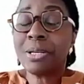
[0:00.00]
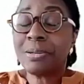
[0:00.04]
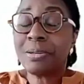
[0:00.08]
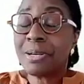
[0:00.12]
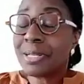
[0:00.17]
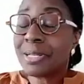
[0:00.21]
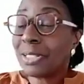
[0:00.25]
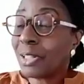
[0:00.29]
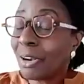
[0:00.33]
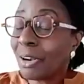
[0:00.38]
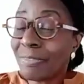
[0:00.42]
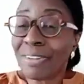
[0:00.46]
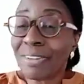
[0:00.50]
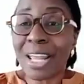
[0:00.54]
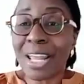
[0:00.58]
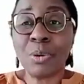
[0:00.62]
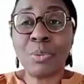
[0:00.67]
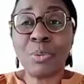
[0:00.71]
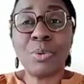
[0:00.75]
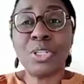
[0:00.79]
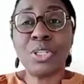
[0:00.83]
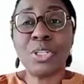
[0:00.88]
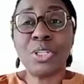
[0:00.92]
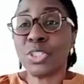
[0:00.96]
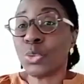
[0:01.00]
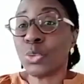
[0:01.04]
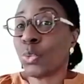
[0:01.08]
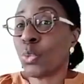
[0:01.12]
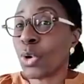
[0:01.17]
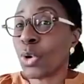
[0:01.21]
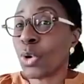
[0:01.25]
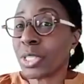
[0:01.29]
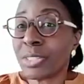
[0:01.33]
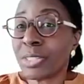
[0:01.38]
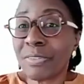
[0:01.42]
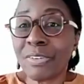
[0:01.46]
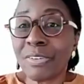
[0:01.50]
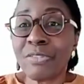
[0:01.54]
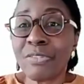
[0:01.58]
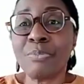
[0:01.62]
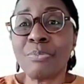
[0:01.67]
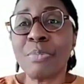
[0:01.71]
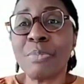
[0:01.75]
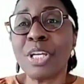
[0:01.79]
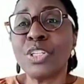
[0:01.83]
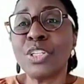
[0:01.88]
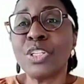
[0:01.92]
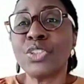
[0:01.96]
love language is words of
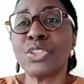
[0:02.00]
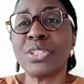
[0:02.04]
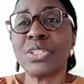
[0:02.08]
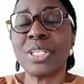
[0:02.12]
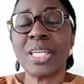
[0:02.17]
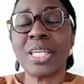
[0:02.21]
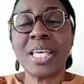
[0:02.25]
affirmation,